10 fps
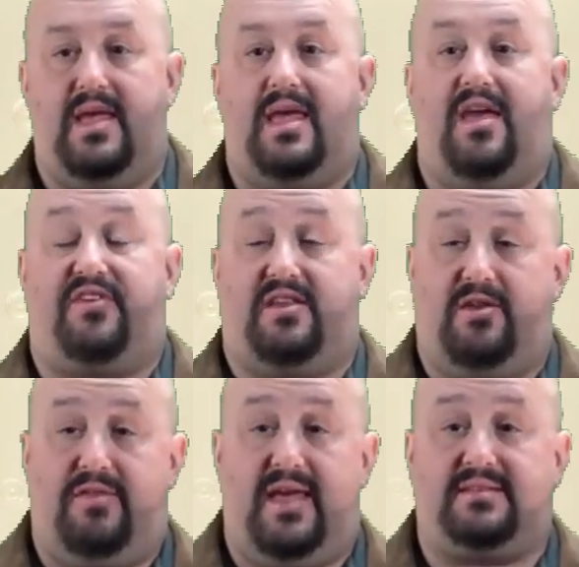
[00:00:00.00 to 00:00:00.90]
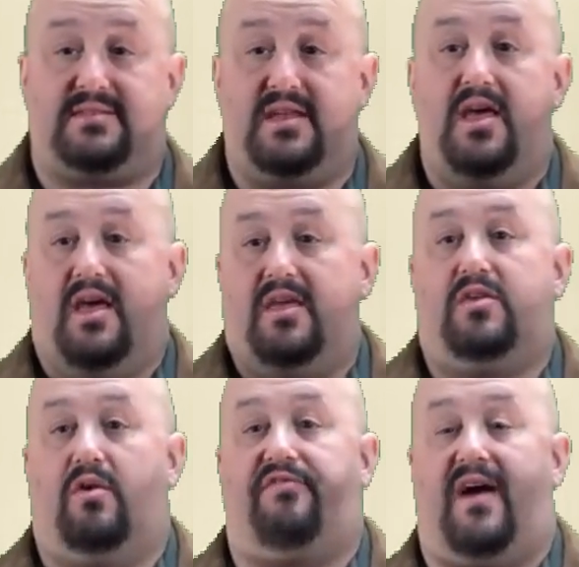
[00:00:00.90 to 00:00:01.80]
If you do this,
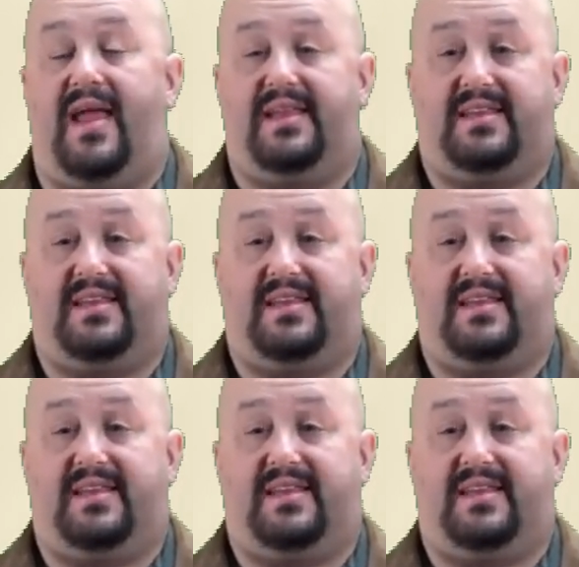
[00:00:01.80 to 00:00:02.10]
you'll find a